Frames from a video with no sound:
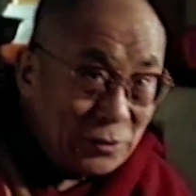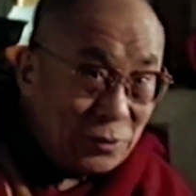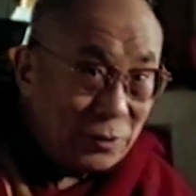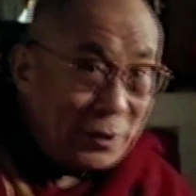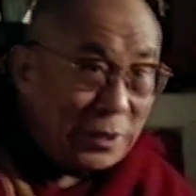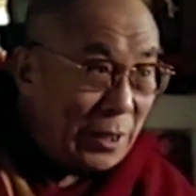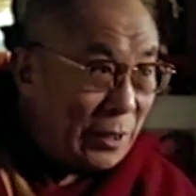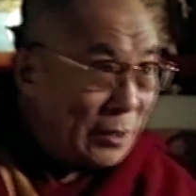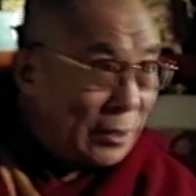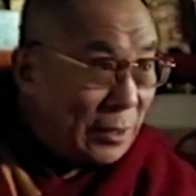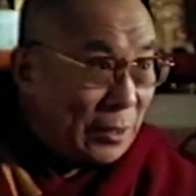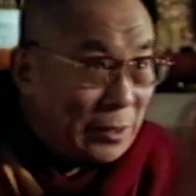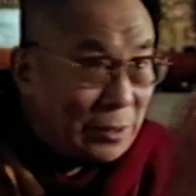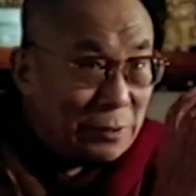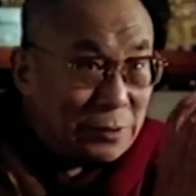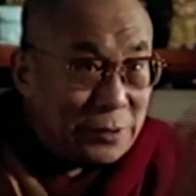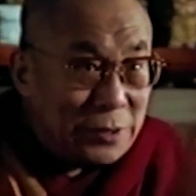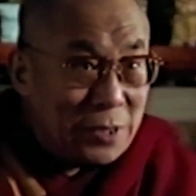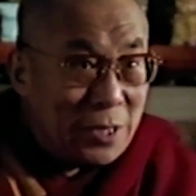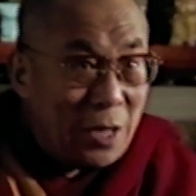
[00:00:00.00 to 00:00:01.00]
So then
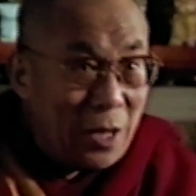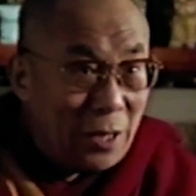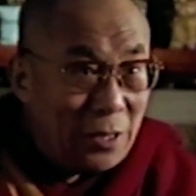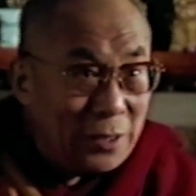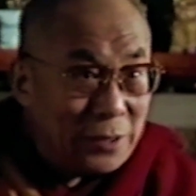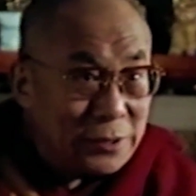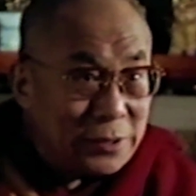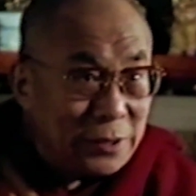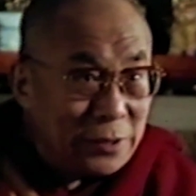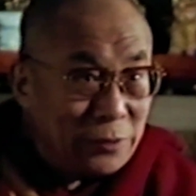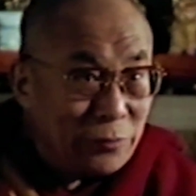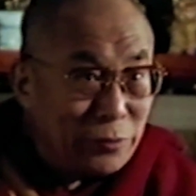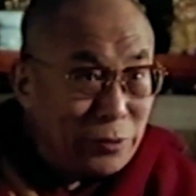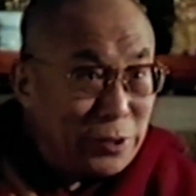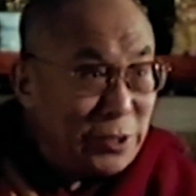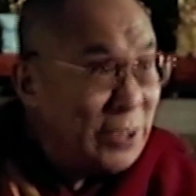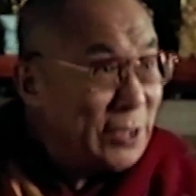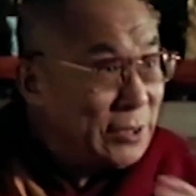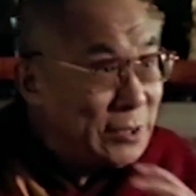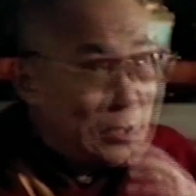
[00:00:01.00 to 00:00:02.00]
reality,
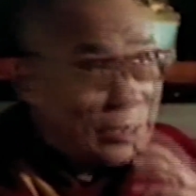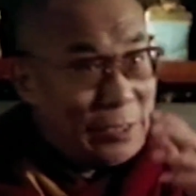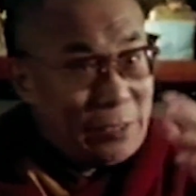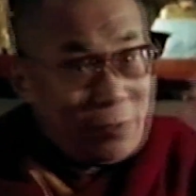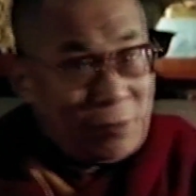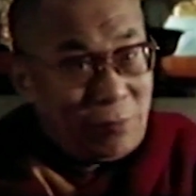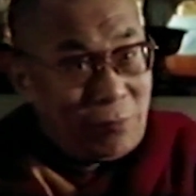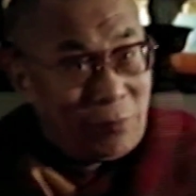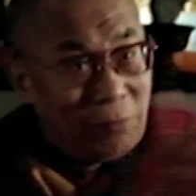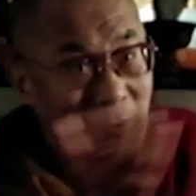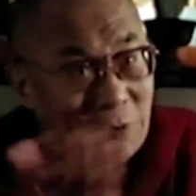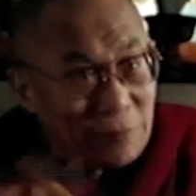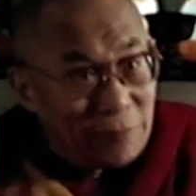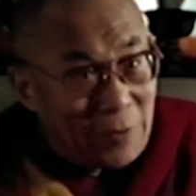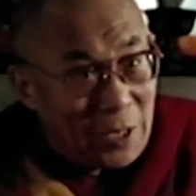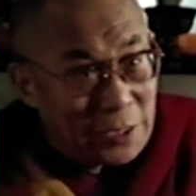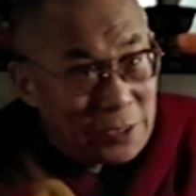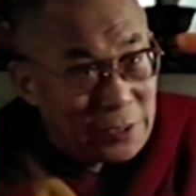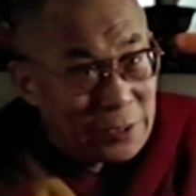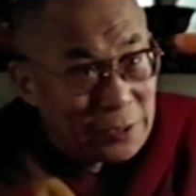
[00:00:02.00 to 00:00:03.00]
we need a lot
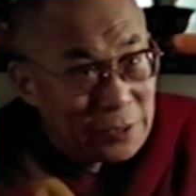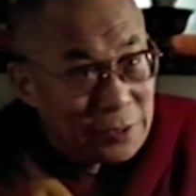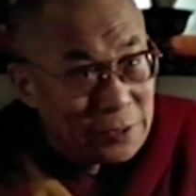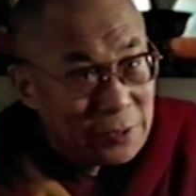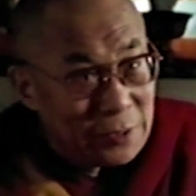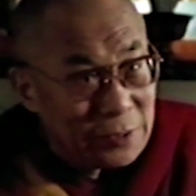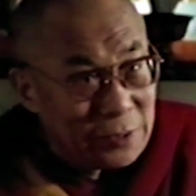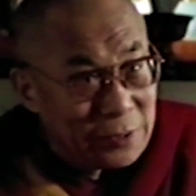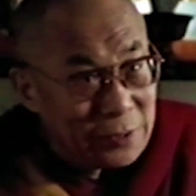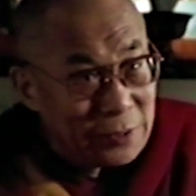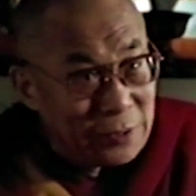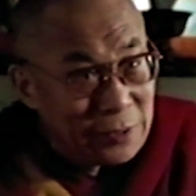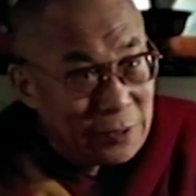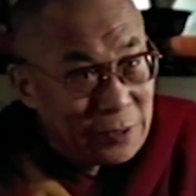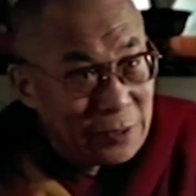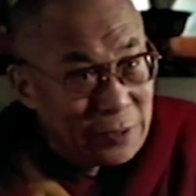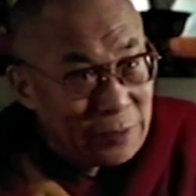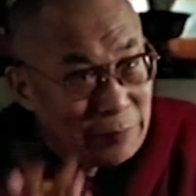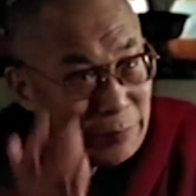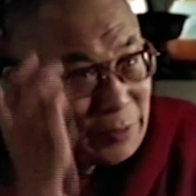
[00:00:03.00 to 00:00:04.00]
of other.
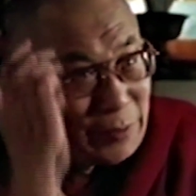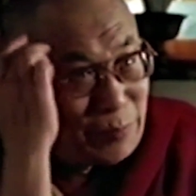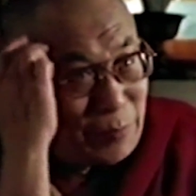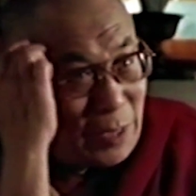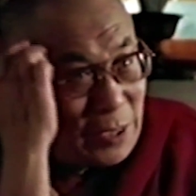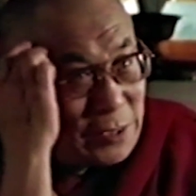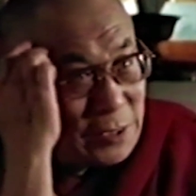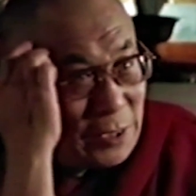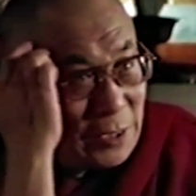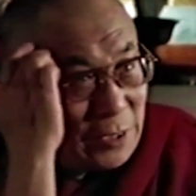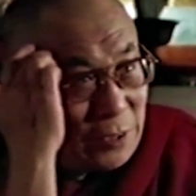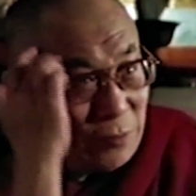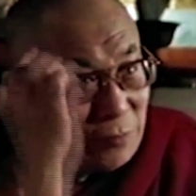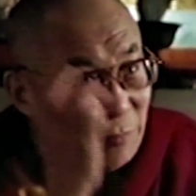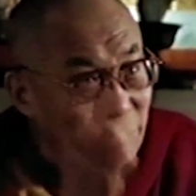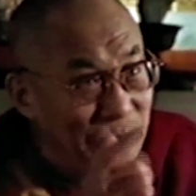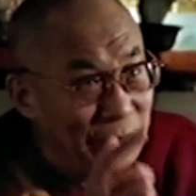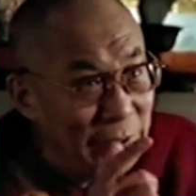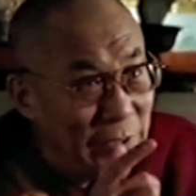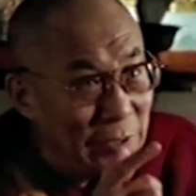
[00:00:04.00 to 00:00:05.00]
But mentally
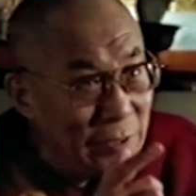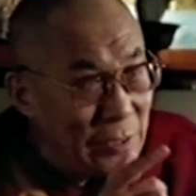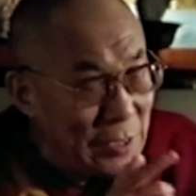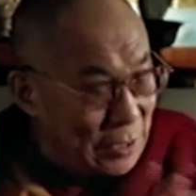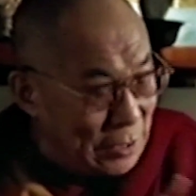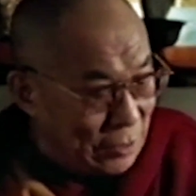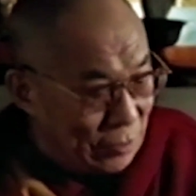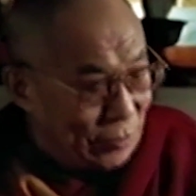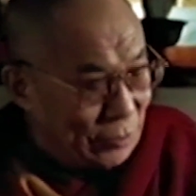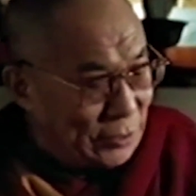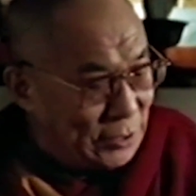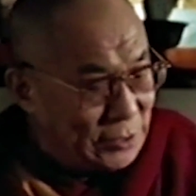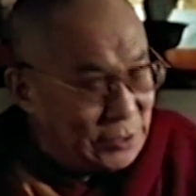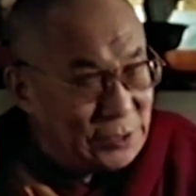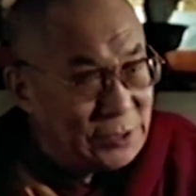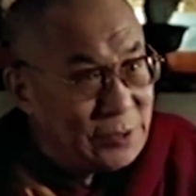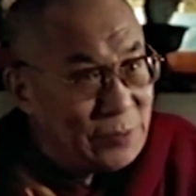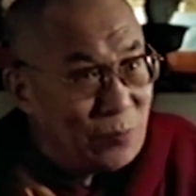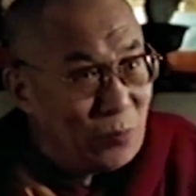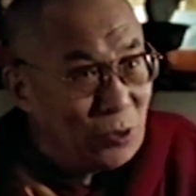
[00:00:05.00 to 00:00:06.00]
you feel, oh,
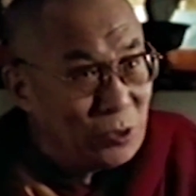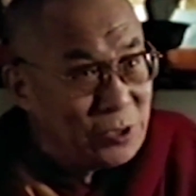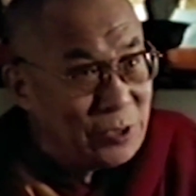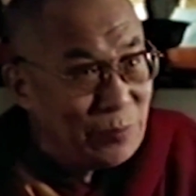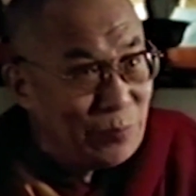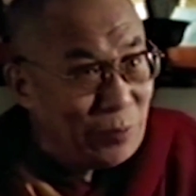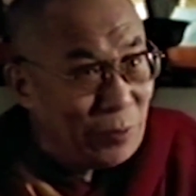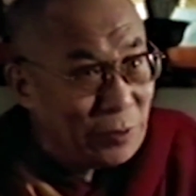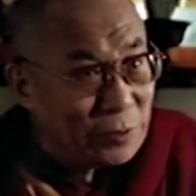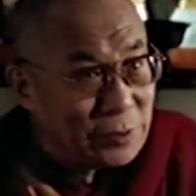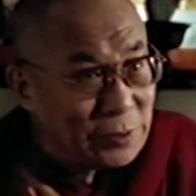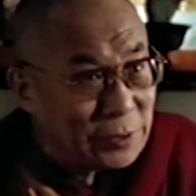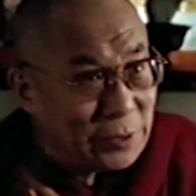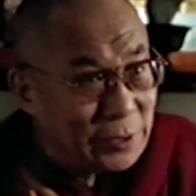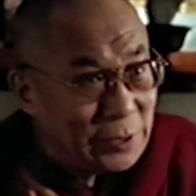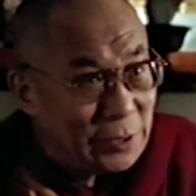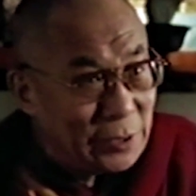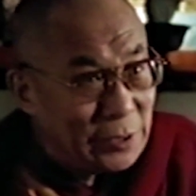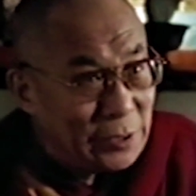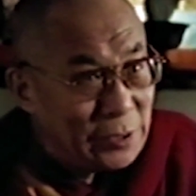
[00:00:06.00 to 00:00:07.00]
this is the most important.